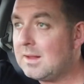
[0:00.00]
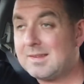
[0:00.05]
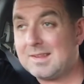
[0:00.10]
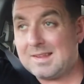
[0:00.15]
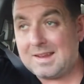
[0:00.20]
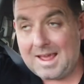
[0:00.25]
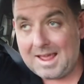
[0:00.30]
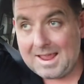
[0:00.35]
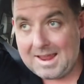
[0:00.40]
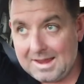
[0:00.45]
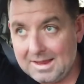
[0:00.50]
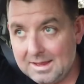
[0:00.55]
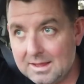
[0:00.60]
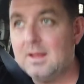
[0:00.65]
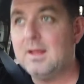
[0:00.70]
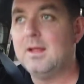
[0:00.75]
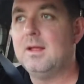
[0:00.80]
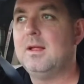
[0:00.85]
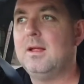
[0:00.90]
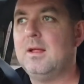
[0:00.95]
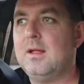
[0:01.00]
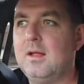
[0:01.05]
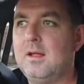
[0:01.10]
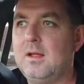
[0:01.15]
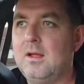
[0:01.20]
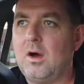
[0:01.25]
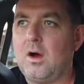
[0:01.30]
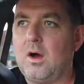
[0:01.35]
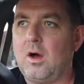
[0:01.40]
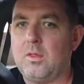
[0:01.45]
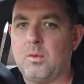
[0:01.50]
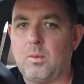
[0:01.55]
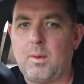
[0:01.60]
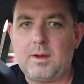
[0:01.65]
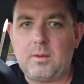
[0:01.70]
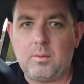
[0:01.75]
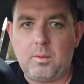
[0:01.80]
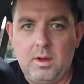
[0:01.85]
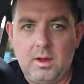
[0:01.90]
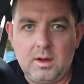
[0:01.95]
today, on the
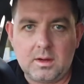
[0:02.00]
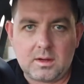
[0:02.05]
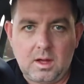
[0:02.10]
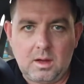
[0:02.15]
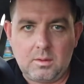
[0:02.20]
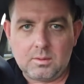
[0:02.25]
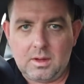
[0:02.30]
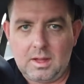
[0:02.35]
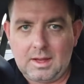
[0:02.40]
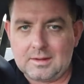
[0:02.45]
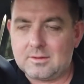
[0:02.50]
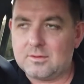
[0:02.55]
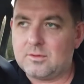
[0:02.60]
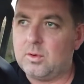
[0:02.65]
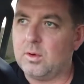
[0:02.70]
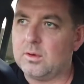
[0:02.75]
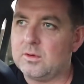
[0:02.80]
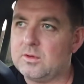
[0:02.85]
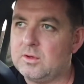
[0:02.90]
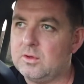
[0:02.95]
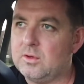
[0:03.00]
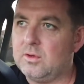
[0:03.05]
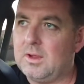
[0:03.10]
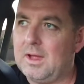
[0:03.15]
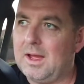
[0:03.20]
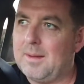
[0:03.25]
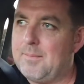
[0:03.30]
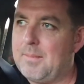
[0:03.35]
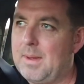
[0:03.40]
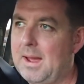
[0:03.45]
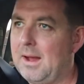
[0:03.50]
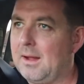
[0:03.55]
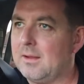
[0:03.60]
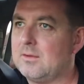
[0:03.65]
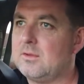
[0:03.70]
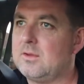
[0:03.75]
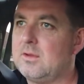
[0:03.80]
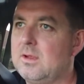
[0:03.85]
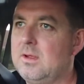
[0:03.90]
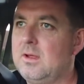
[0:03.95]
way to work, I would like to talk to you about
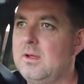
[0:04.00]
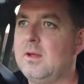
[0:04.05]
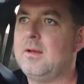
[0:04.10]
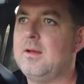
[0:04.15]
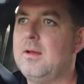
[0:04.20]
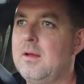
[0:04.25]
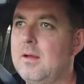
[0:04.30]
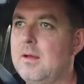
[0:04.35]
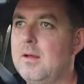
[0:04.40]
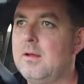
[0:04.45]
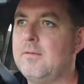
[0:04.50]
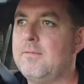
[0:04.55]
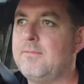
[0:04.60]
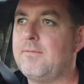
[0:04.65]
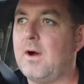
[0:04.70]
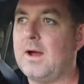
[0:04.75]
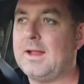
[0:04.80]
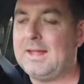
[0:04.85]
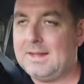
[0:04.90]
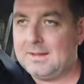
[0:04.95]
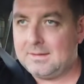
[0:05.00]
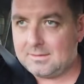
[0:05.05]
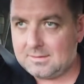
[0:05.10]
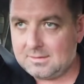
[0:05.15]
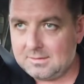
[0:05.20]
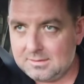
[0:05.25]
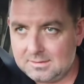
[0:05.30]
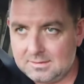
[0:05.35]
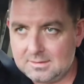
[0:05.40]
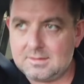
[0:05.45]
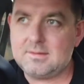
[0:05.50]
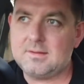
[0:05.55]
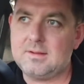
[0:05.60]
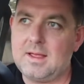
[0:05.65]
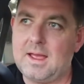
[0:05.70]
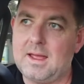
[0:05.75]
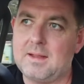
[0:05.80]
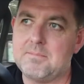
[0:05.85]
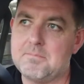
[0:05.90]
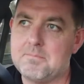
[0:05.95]
finances
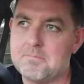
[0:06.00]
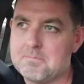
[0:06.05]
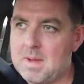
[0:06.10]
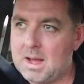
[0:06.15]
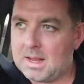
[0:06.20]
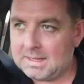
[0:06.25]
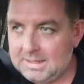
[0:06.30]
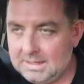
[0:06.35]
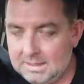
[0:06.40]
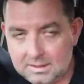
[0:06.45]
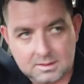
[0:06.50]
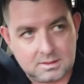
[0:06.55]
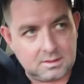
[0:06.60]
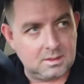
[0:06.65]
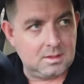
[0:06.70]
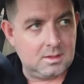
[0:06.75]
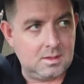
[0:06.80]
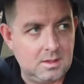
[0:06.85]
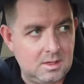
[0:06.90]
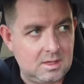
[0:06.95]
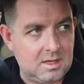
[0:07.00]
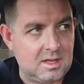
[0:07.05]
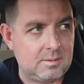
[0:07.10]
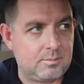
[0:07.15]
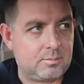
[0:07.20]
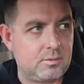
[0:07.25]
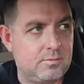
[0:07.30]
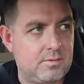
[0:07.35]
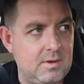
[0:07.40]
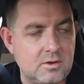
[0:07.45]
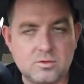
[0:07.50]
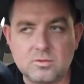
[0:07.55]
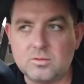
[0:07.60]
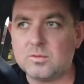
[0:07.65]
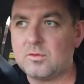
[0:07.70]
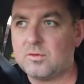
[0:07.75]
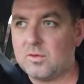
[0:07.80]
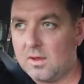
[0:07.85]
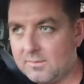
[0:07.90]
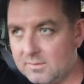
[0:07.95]
and money and
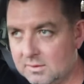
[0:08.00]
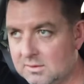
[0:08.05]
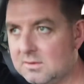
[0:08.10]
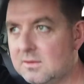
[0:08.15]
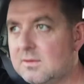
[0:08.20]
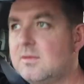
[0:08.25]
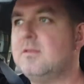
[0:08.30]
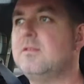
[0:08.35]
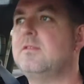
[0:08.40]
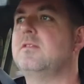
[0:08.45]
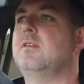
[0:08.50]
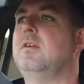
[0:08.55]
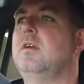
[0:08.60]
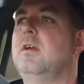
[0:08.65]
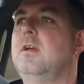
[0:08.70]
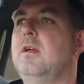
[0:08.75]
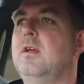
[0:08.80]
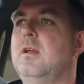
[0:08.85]
professional services